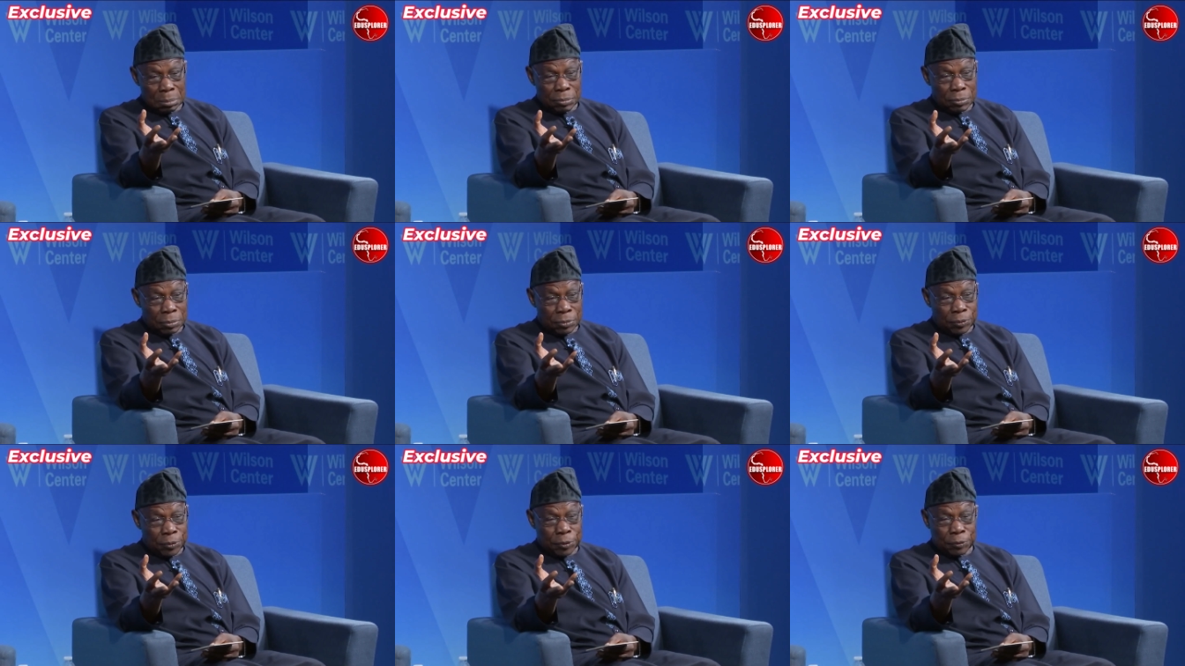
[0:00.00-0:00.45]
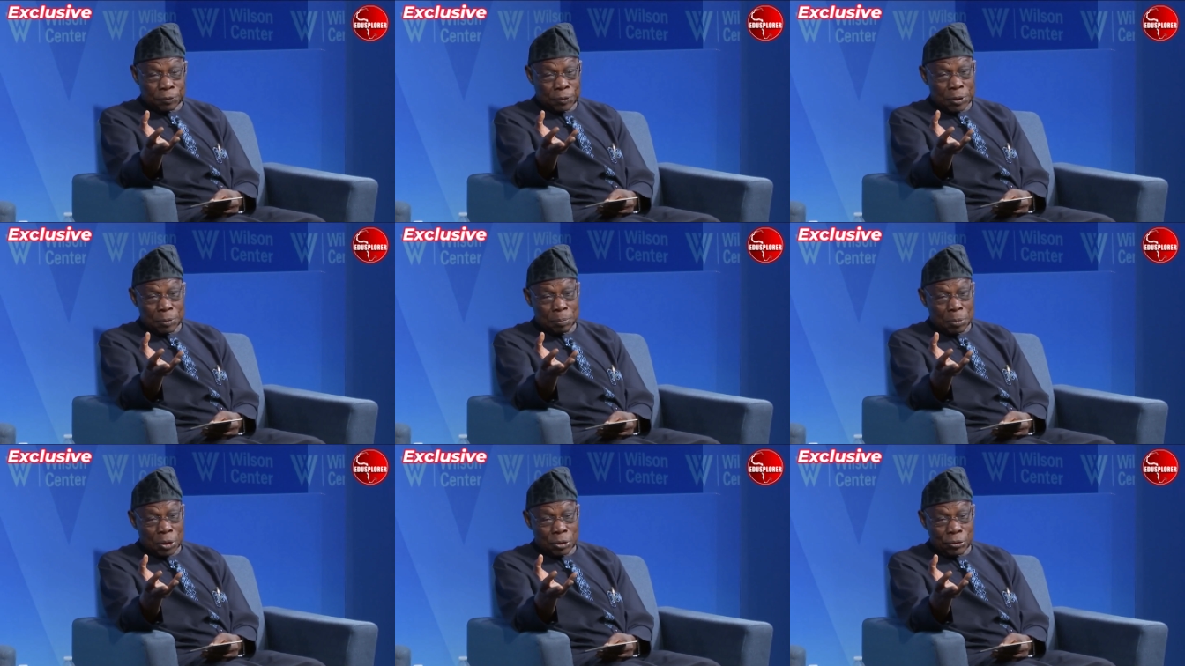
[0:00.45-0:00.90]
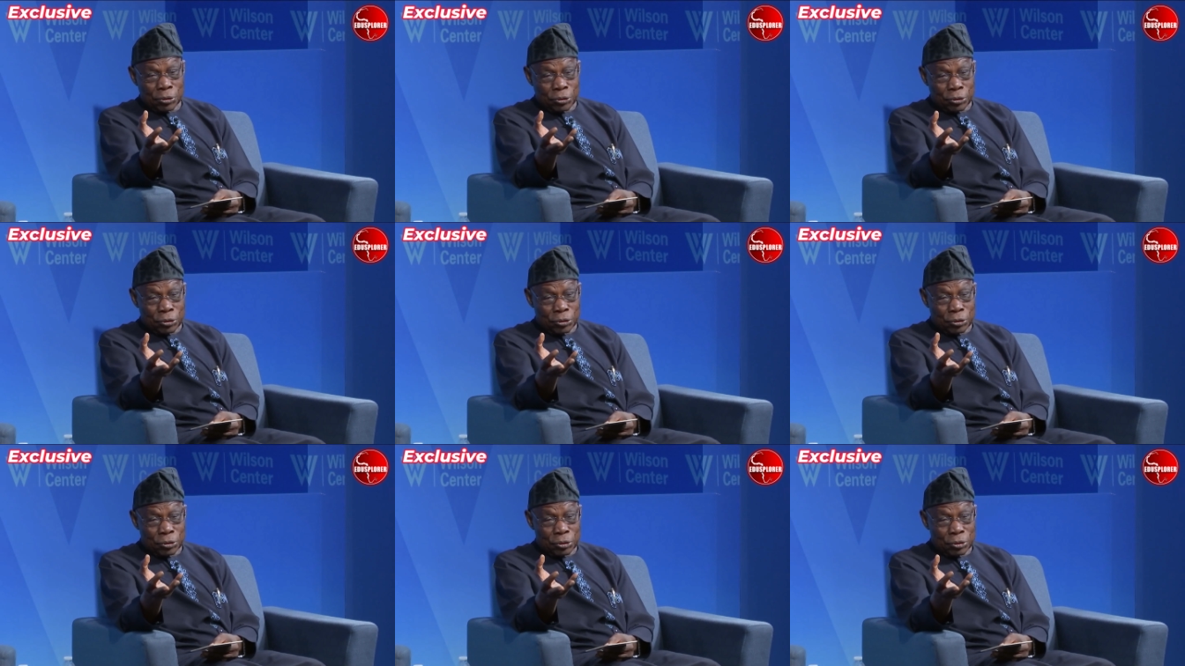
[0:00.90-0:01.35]
15
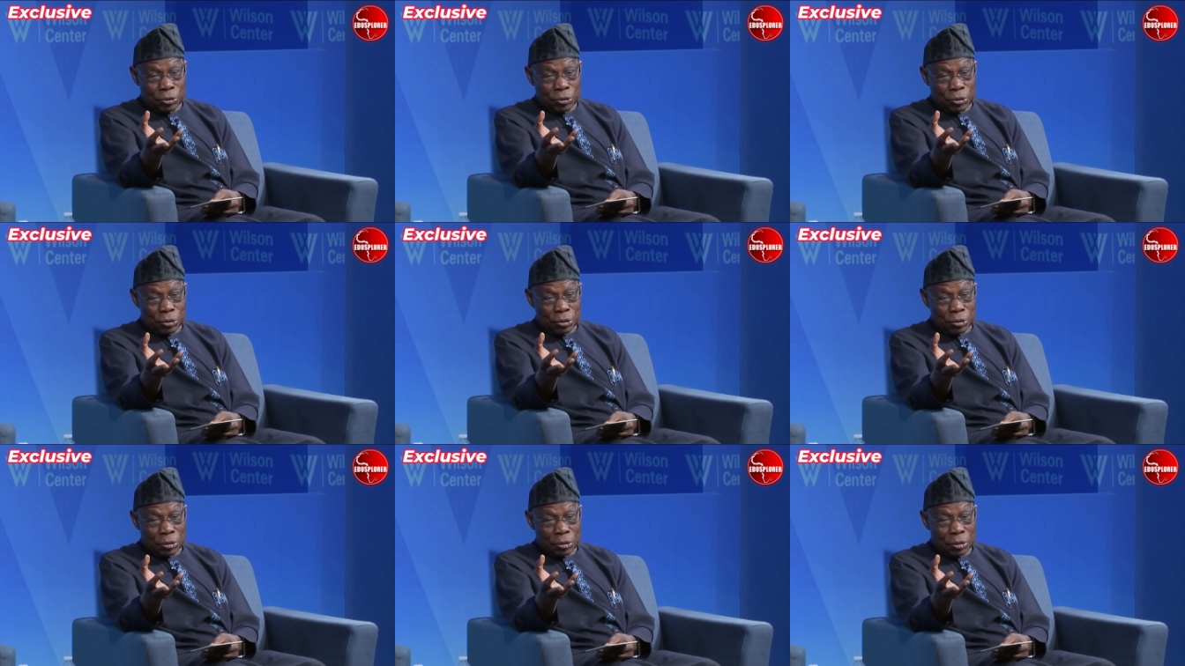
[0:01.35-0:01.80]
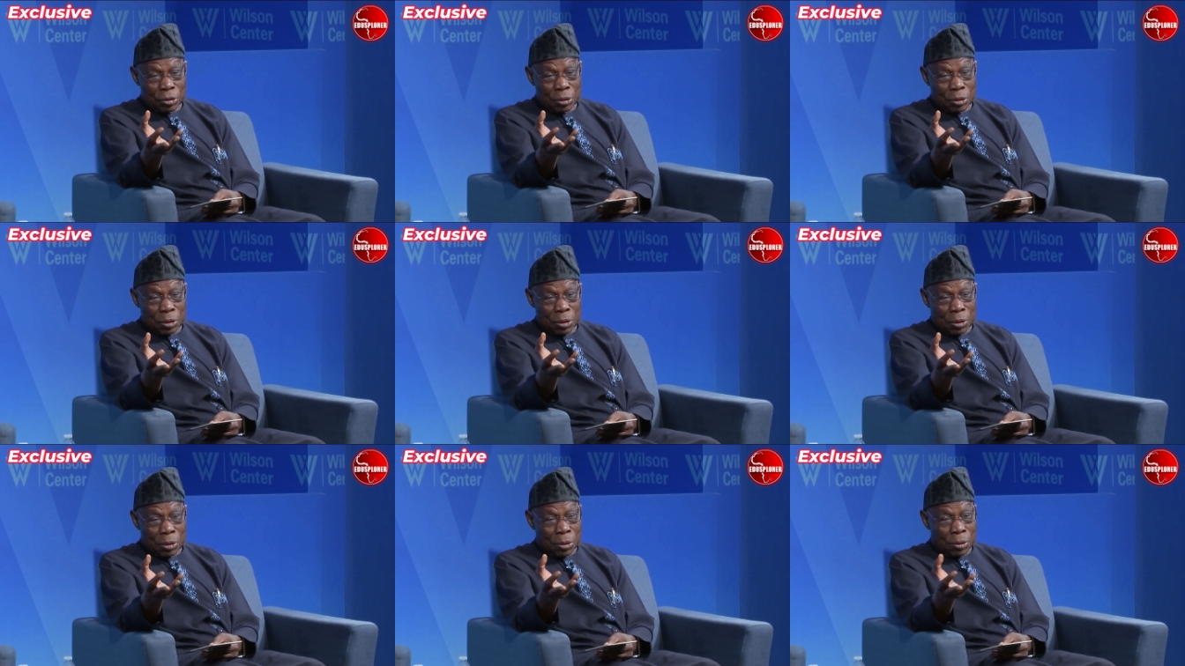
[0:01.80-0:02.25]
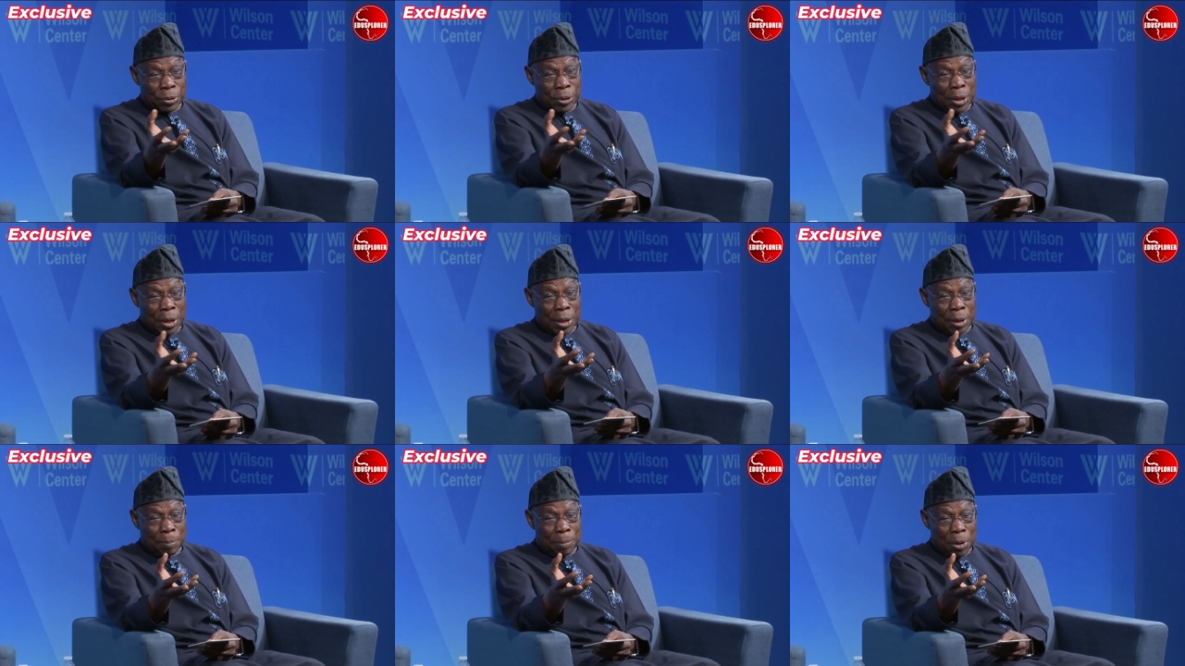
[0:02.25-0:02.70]
months or
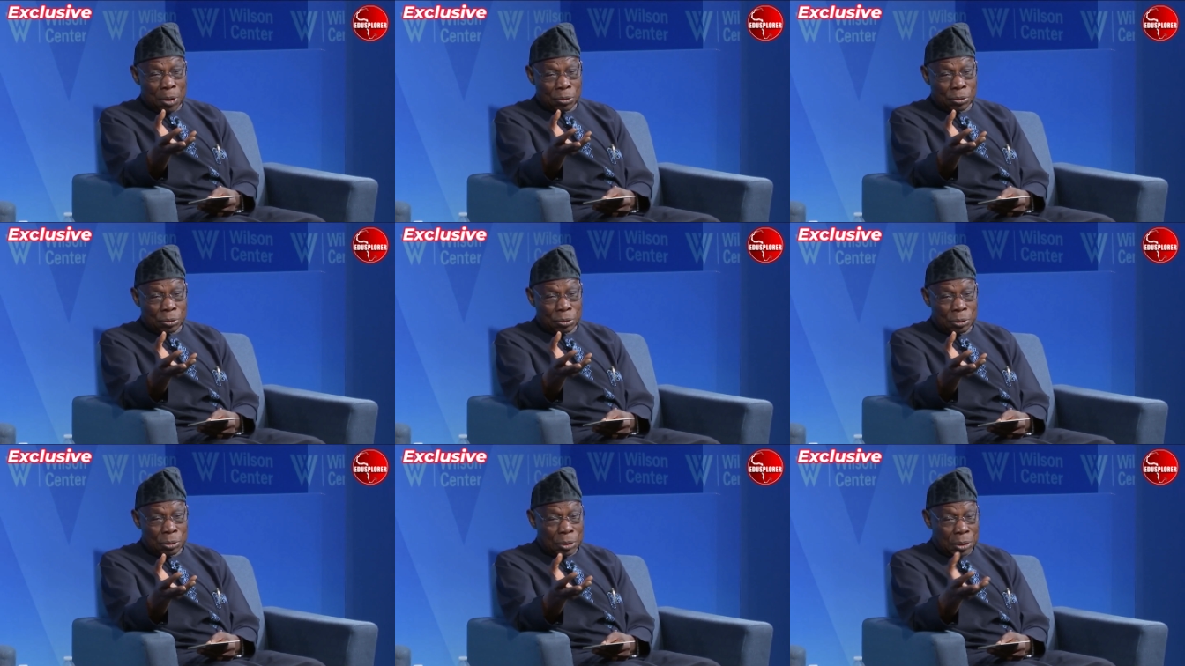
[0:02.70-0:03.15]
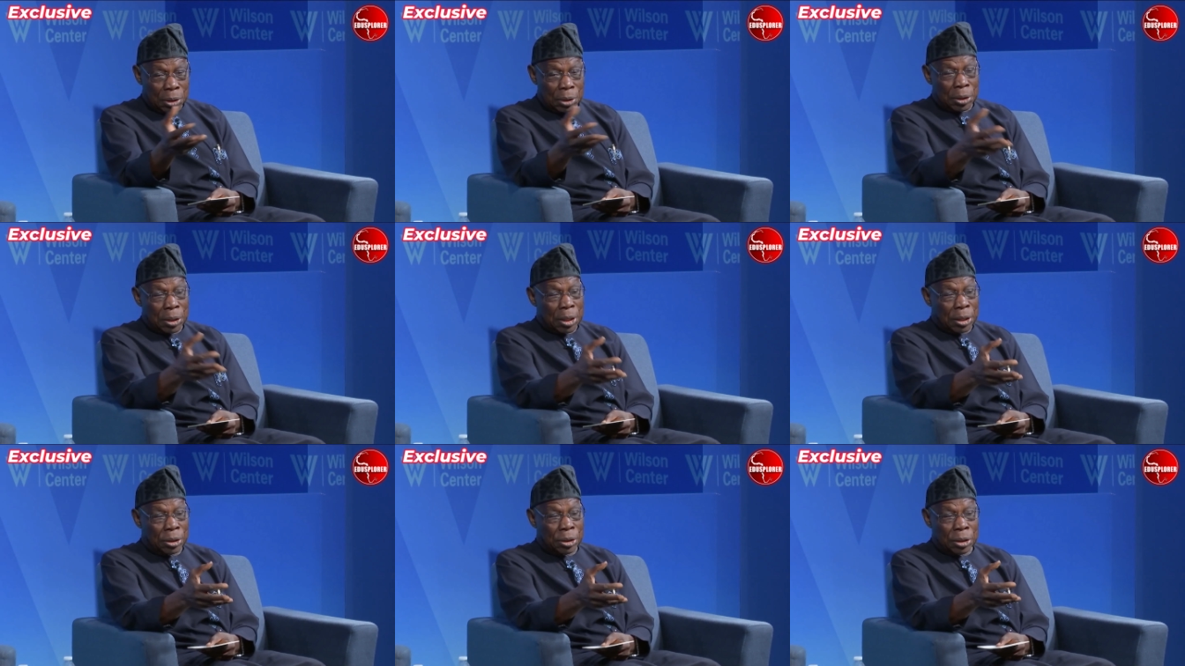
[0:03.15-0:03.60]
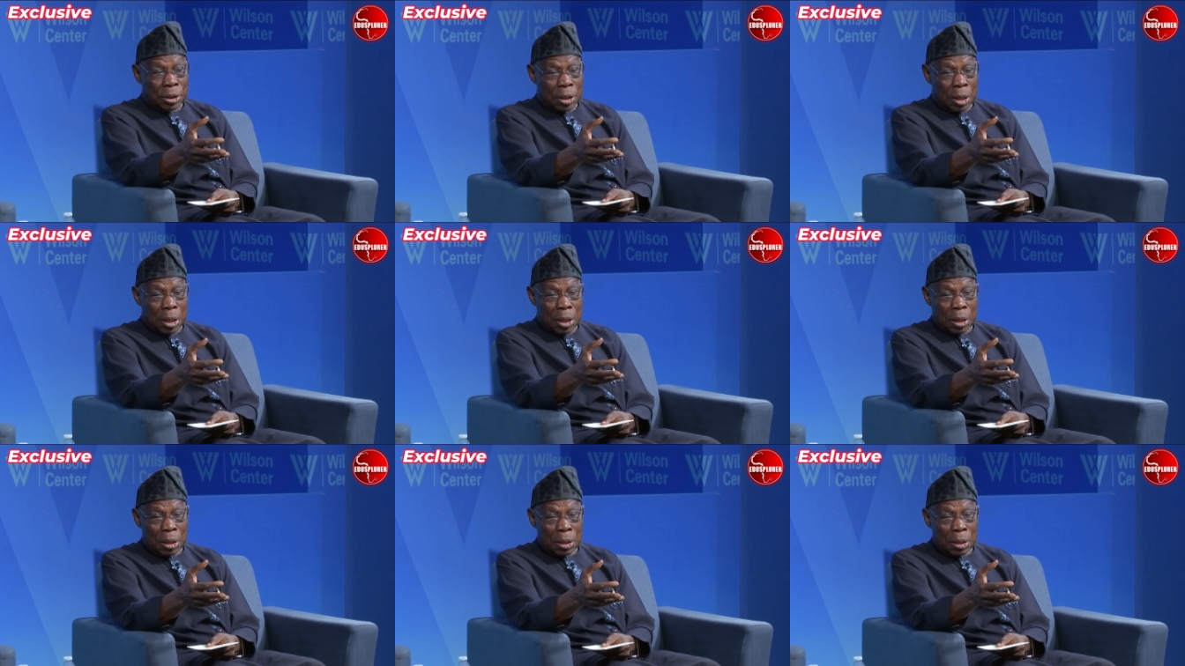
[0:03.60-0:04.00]
thereabout in Nigeria,